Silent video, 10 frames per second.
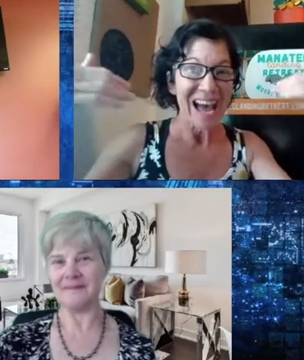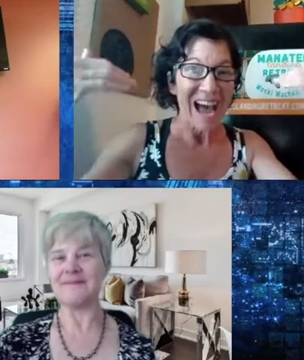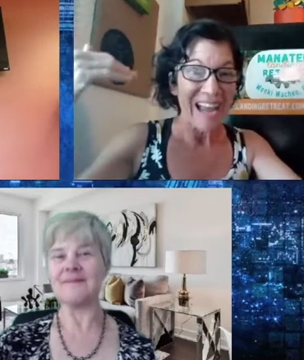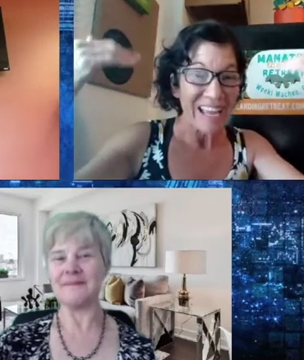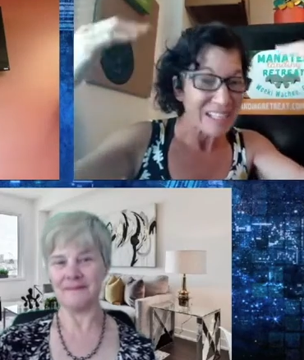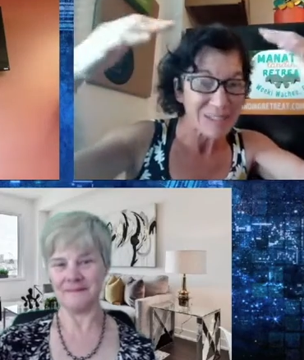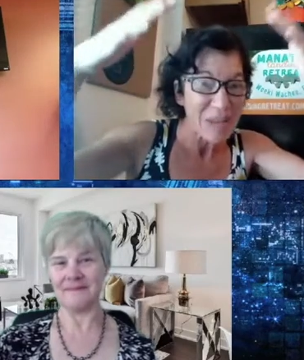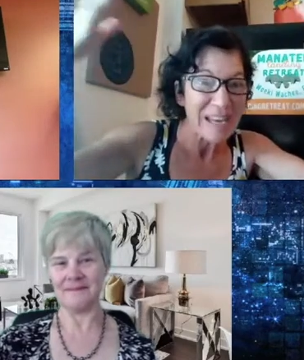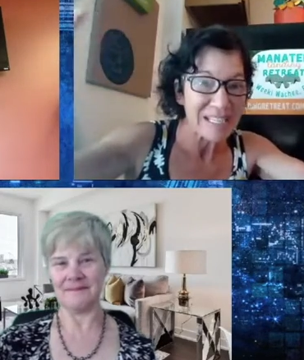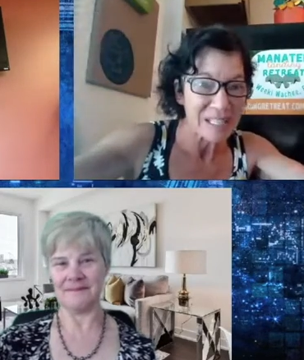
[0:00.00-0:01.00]
Speaker 1: I, it's
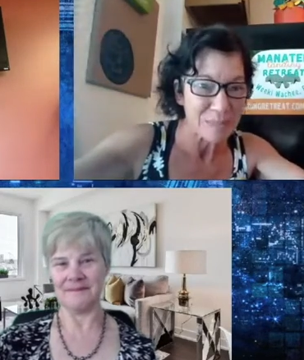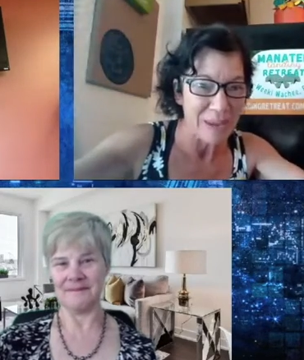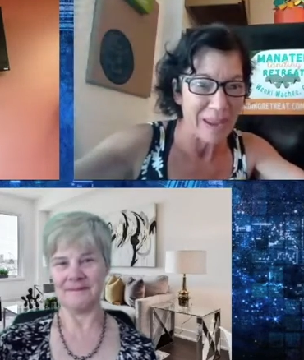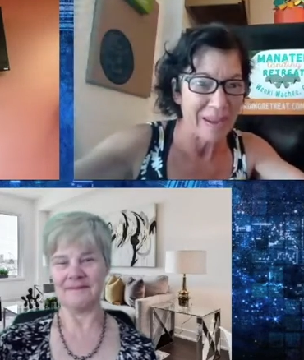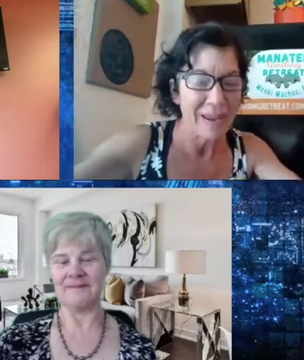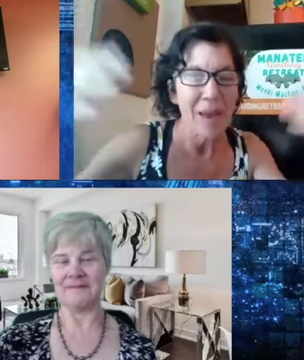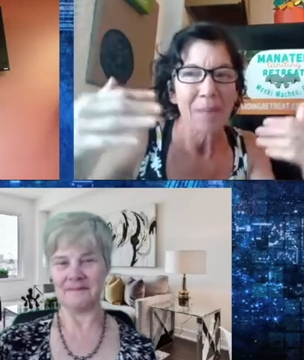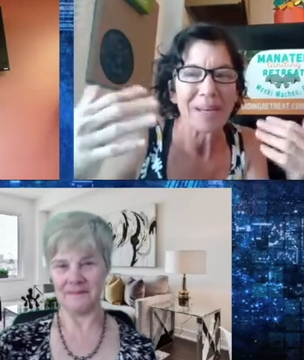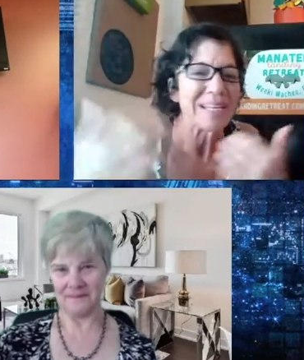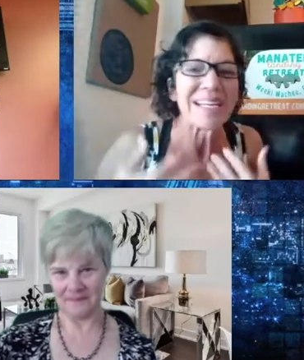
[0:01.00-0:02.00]
and it's big,
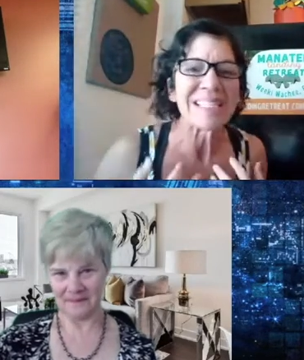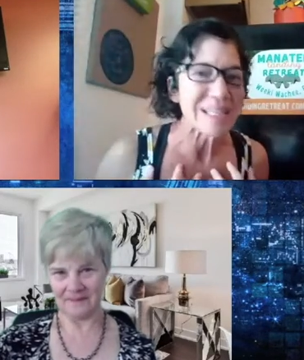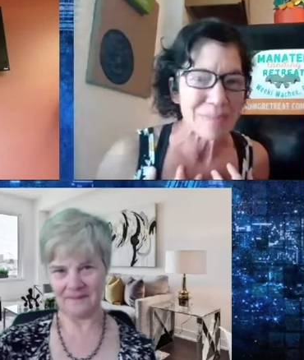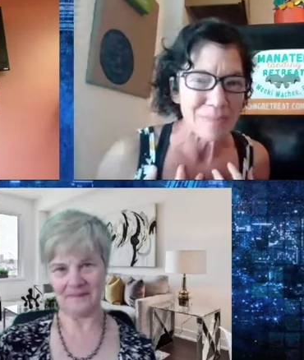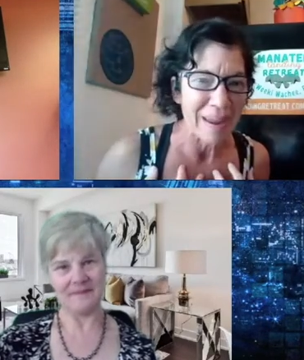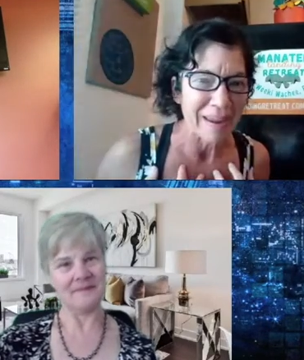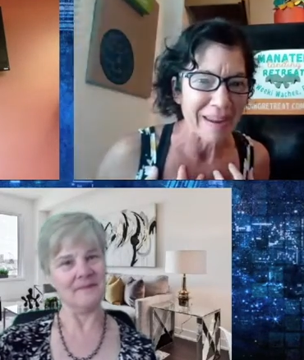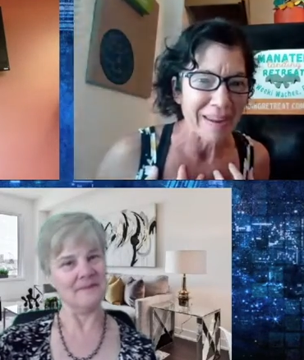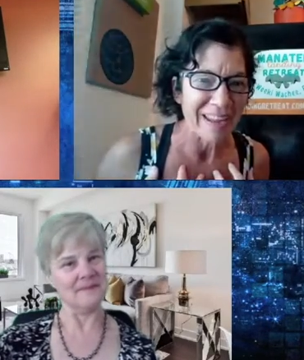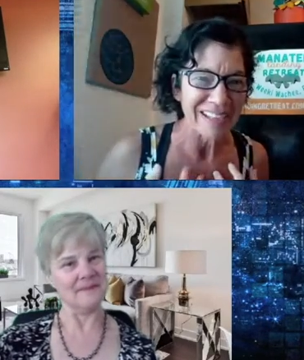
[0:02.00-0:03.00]
but it isn't big.
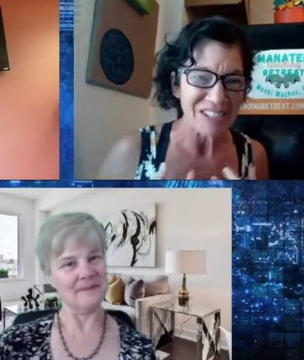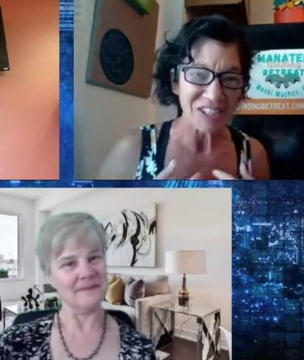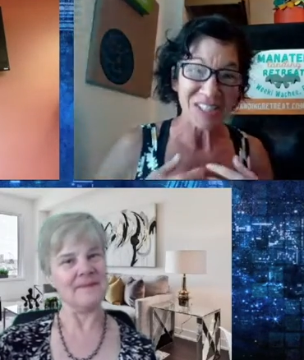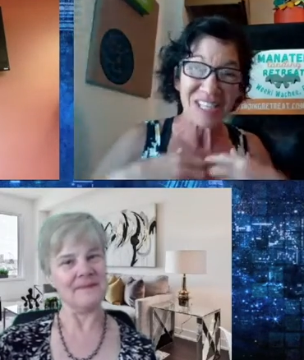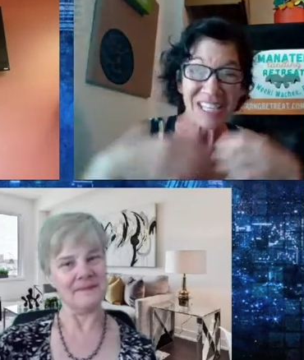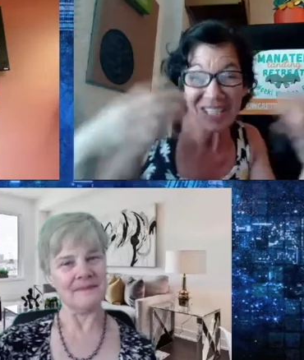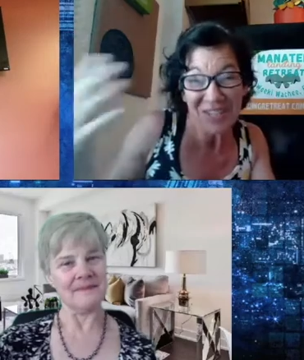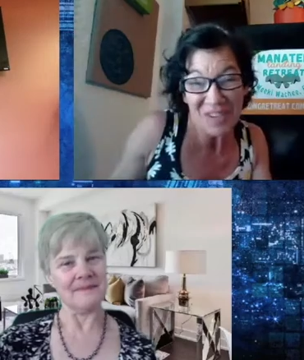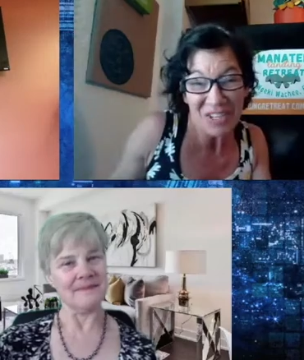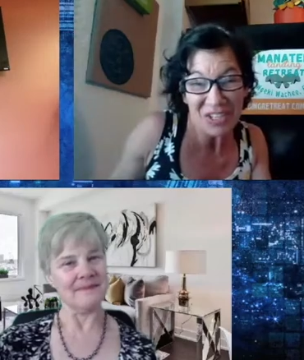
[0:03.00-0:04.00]
It just is a
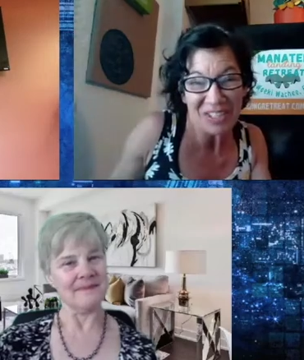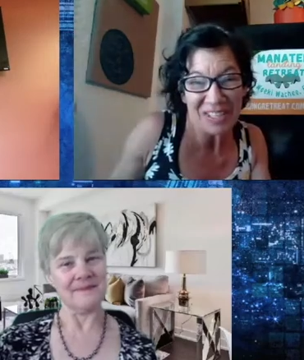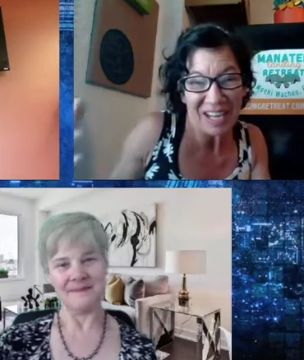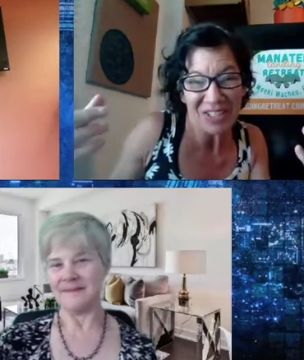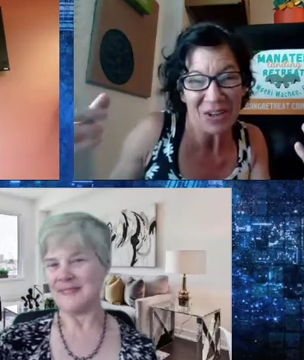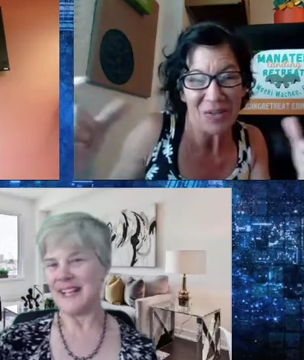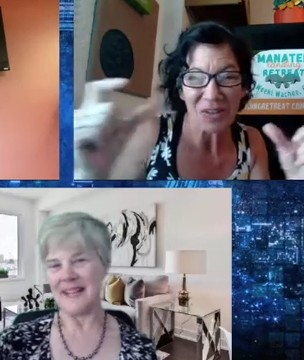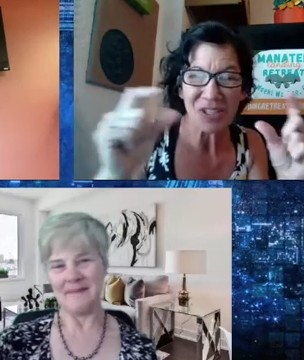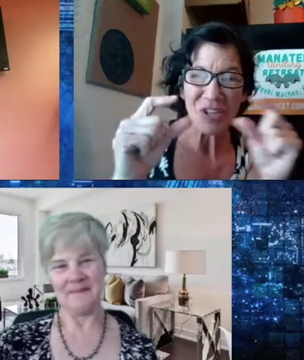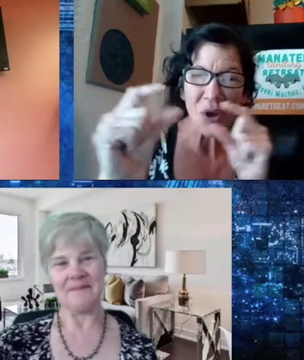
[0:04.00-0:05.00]
vision. Like so,
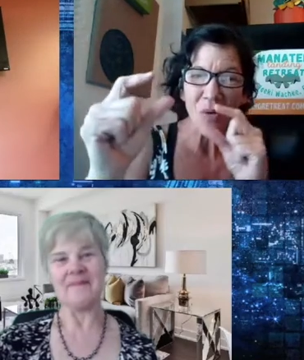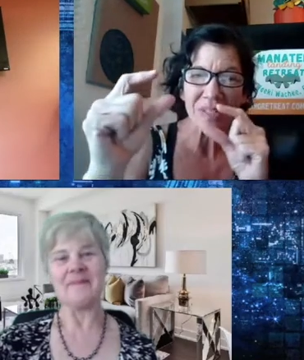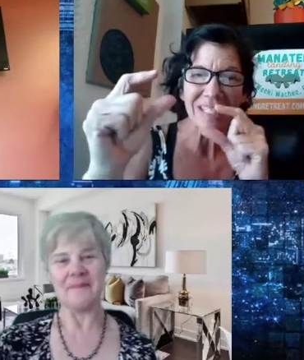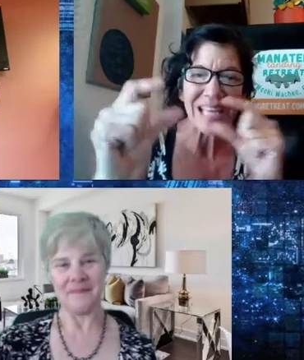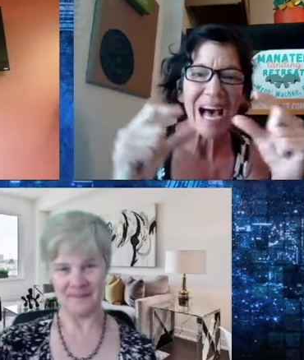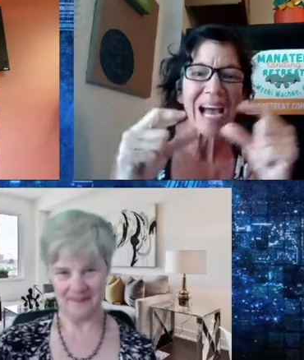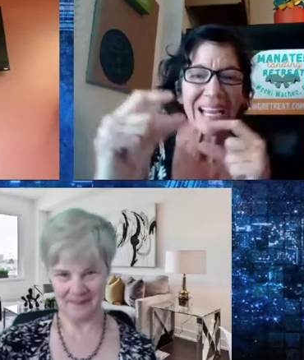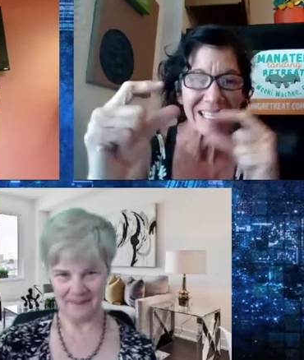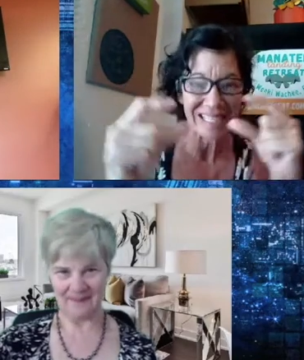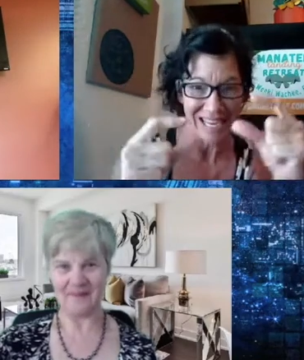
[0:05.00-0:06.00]
there's no
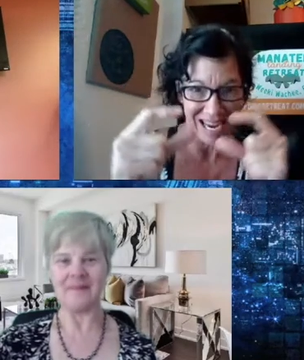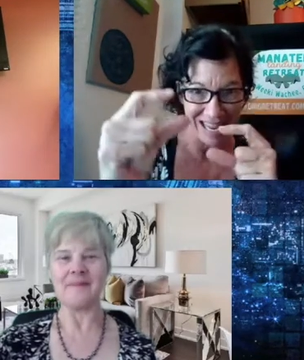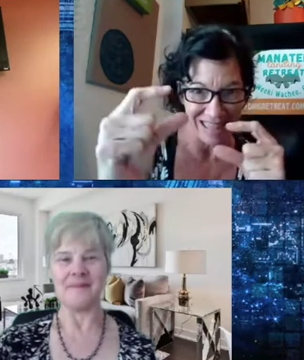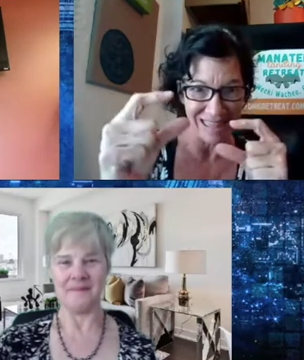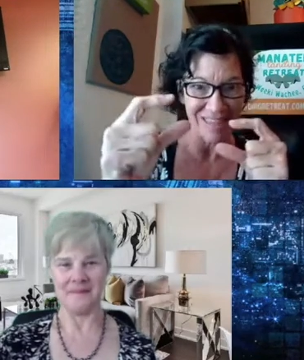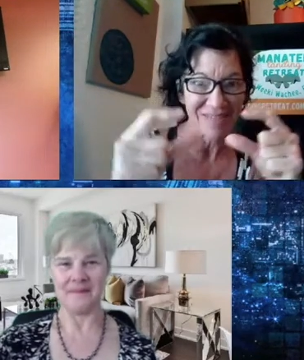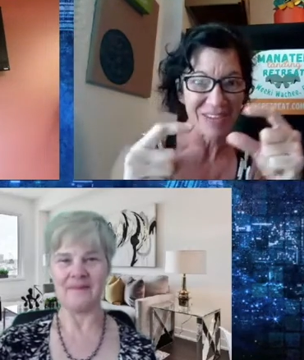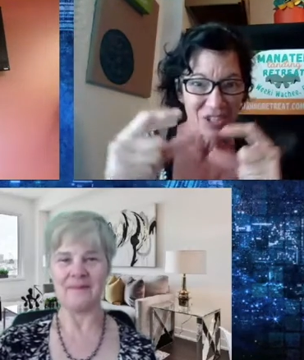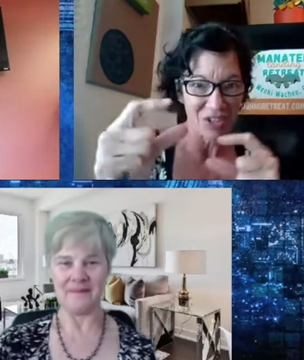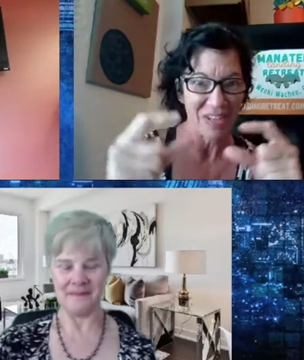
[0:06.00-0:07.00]
size in the
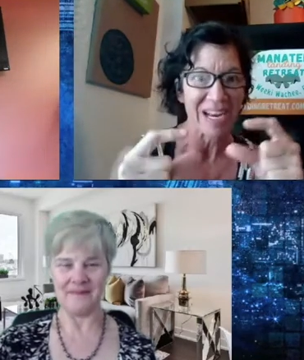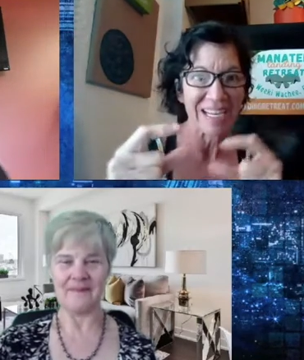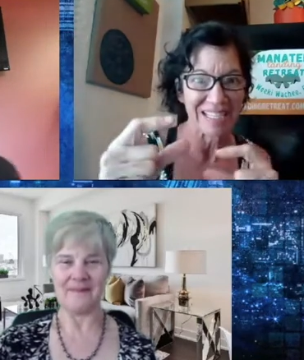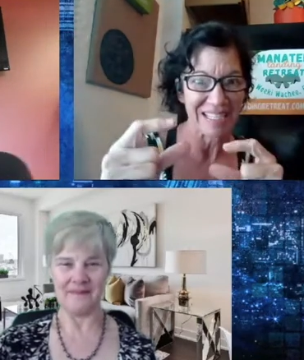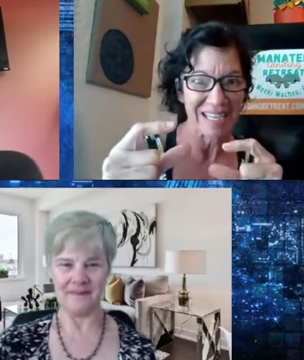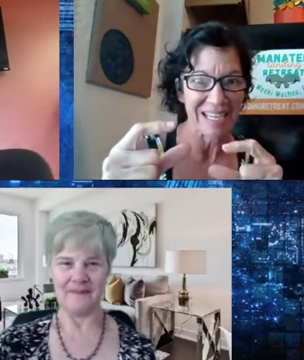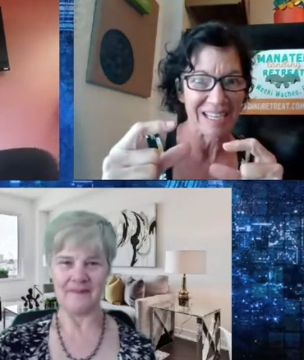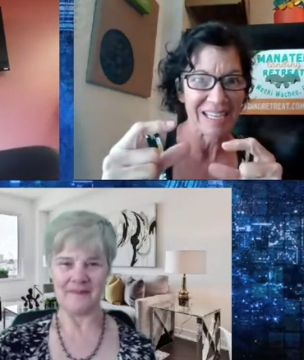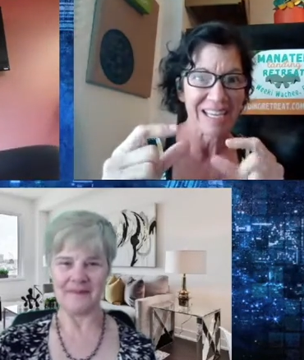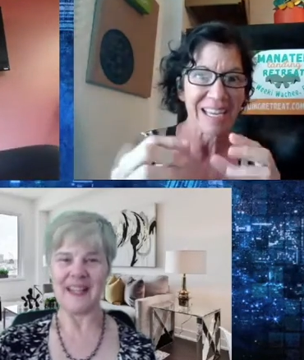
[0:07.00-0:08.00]
vision that I see.
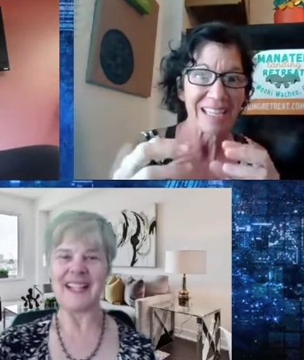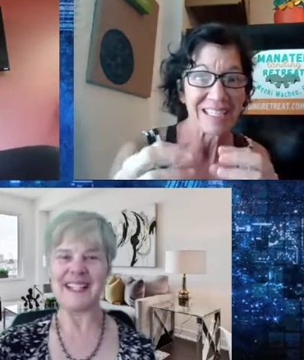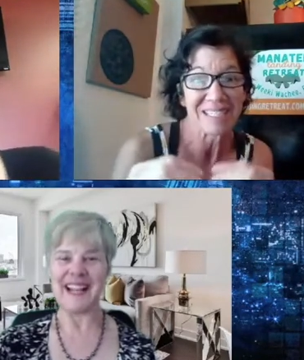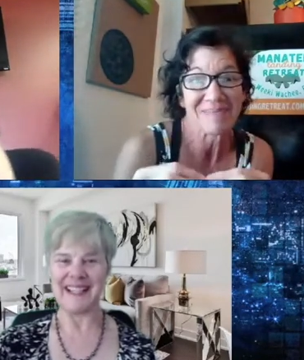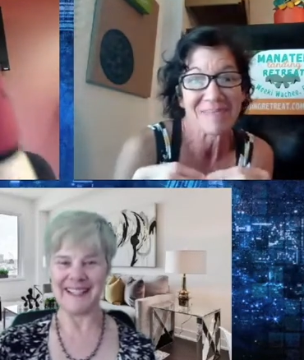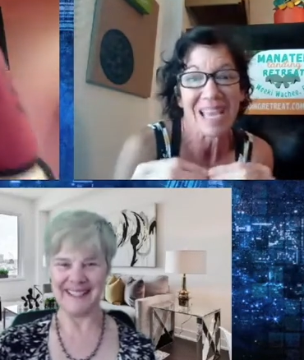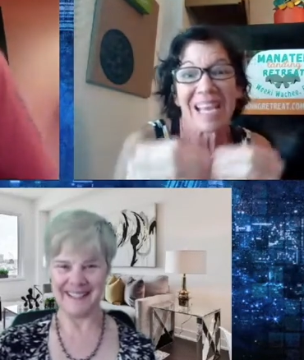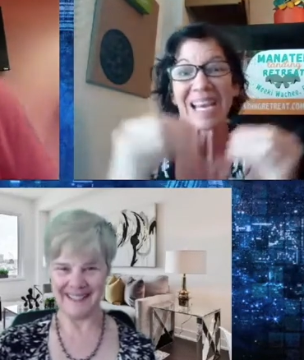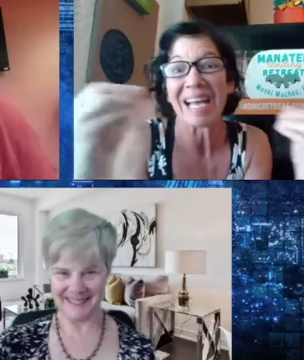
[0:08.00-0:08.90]
Exactly, it's an